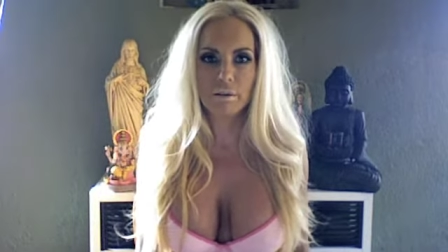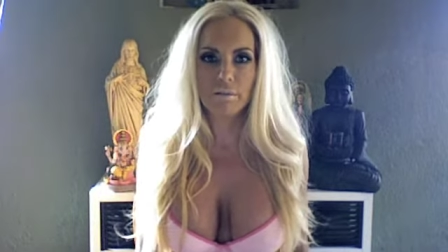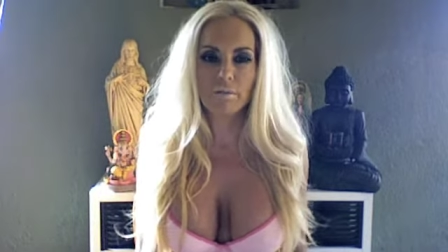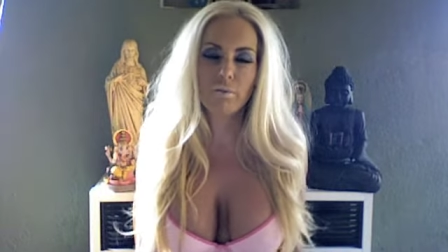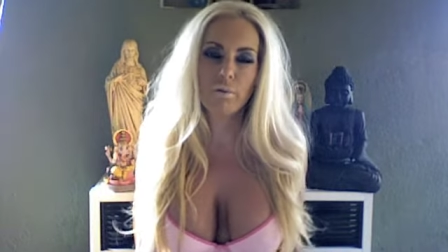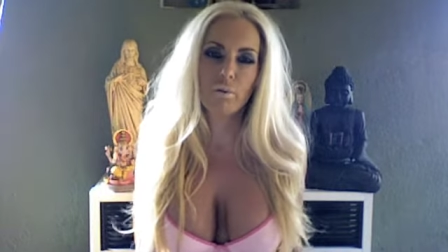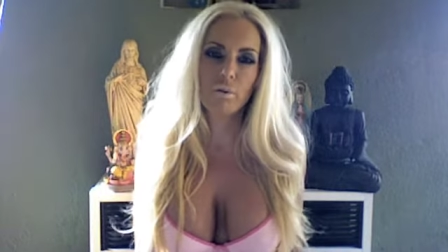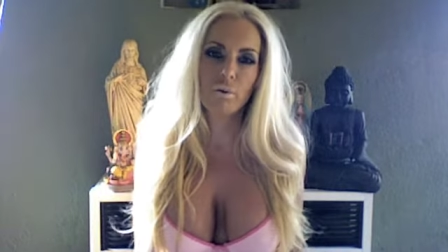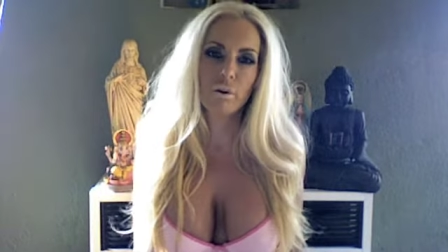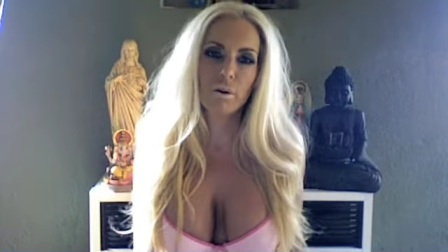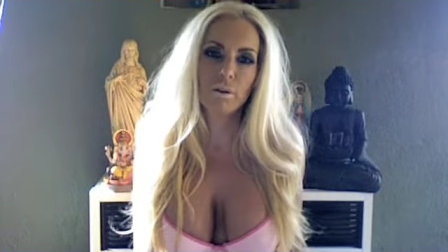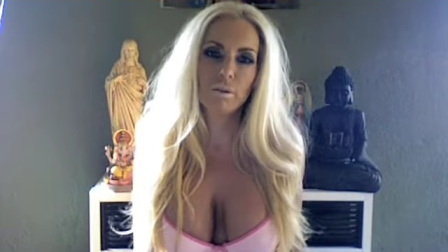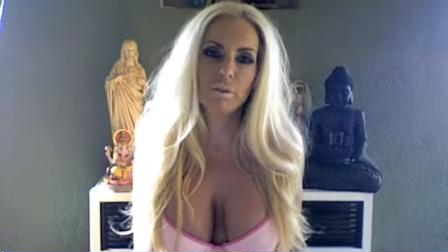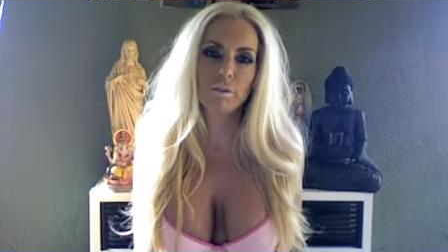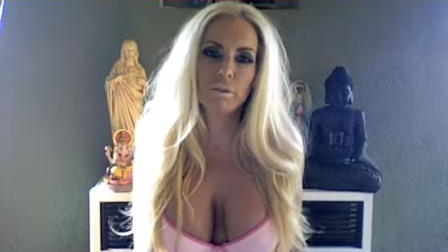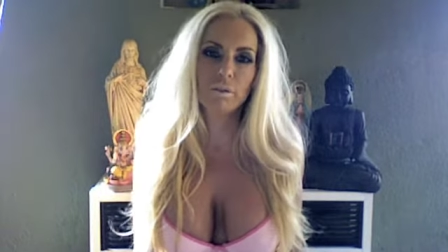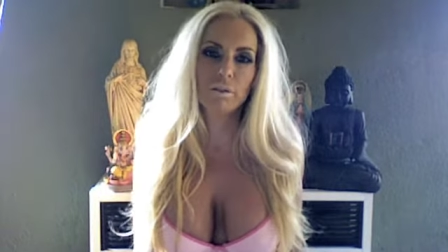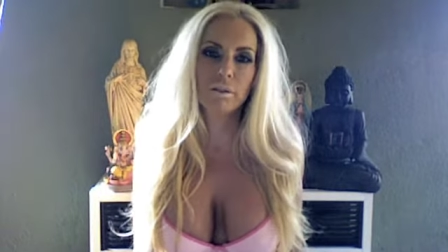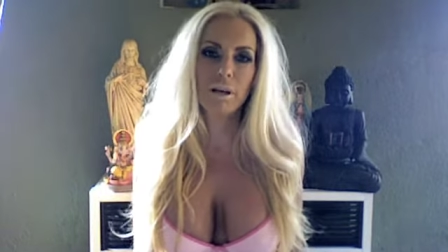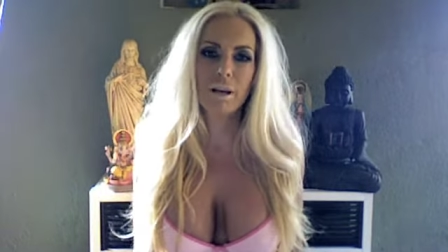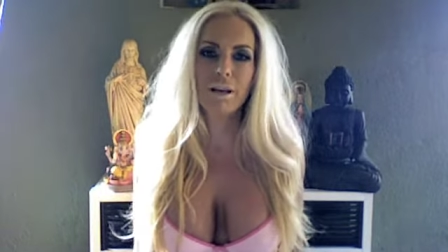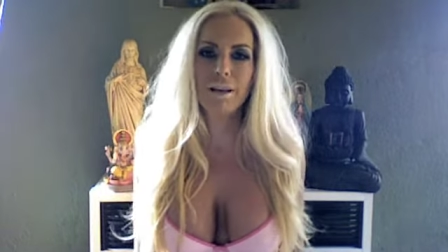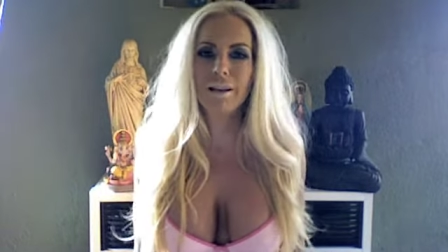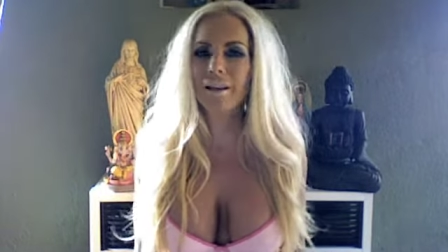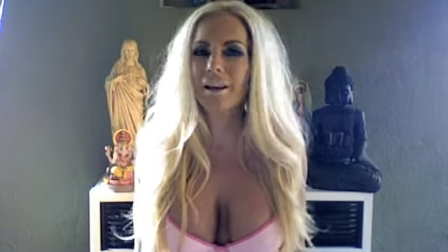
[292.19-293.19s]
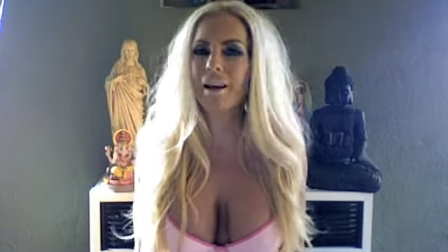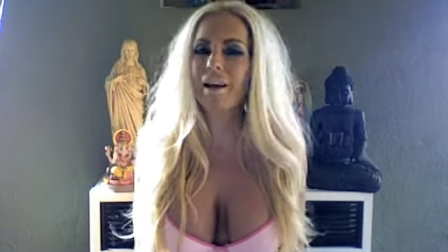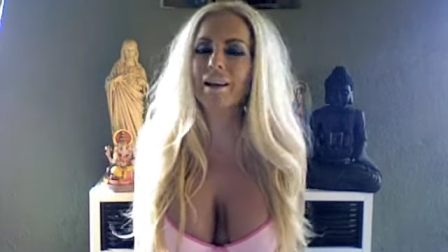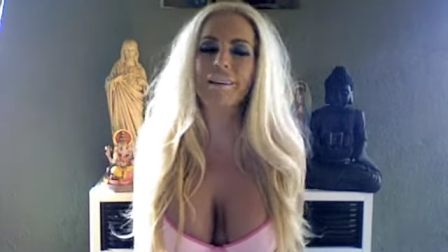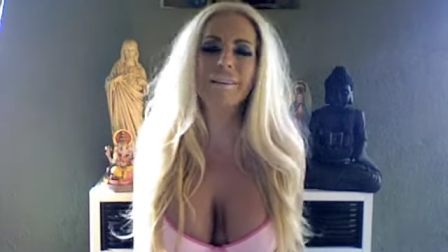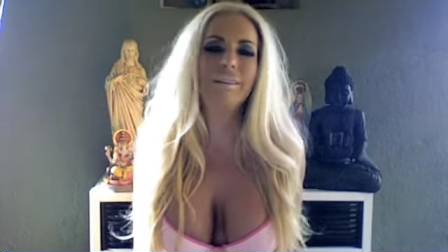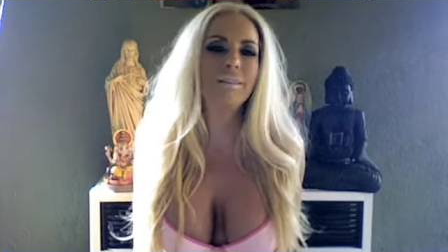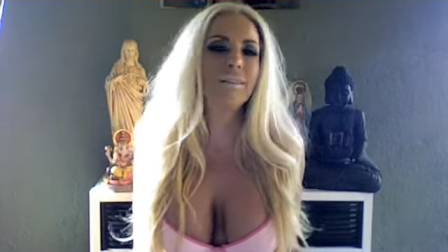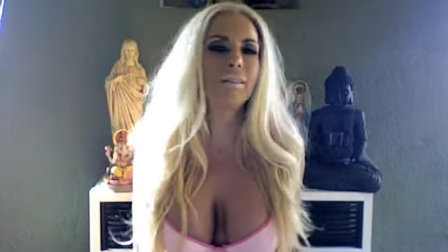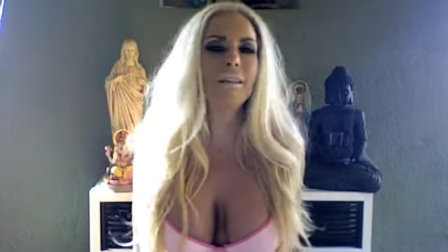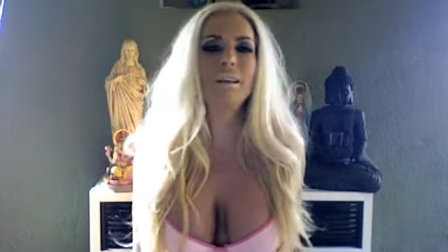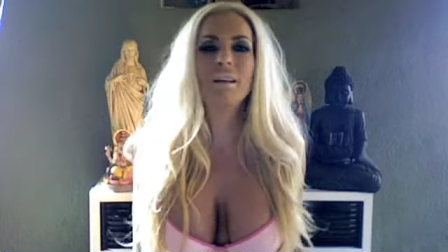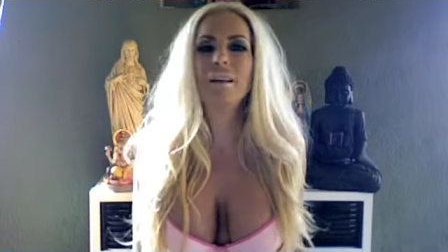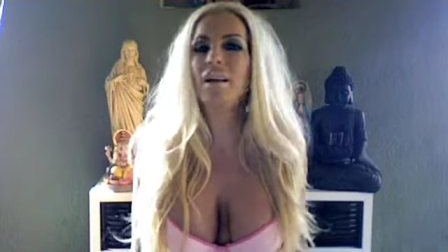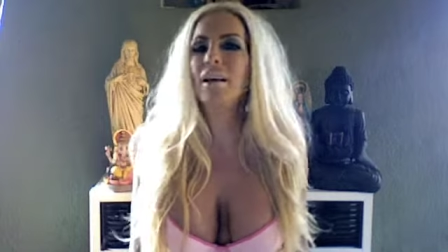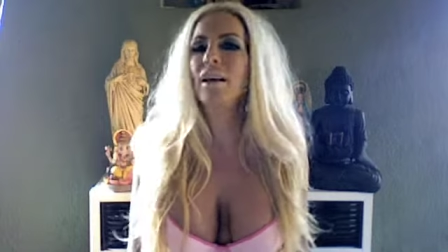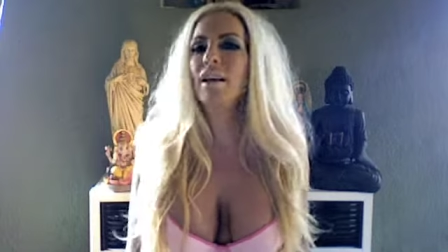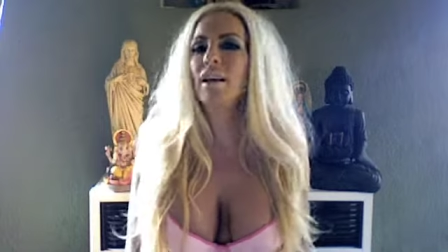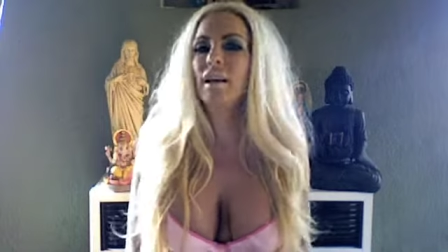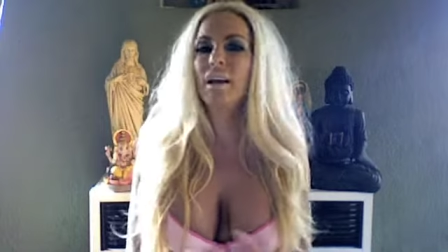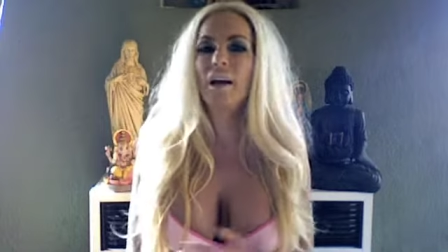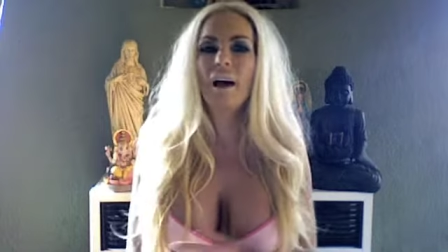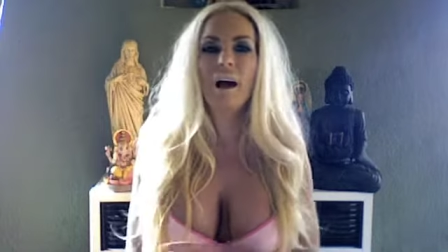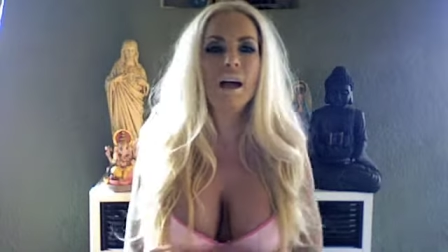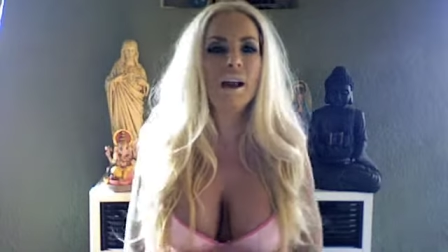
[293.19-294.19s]
Of course. I, I,
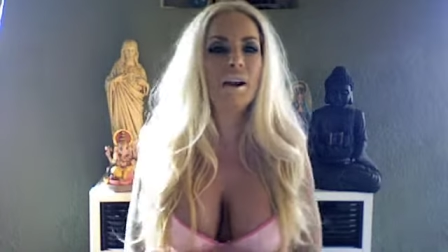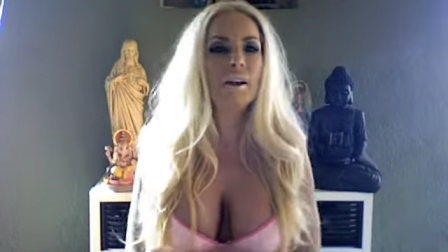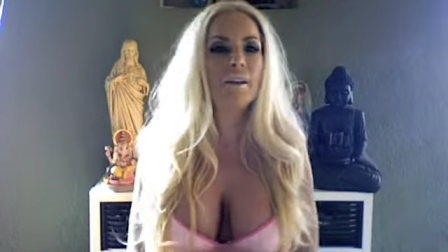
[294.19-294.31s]
I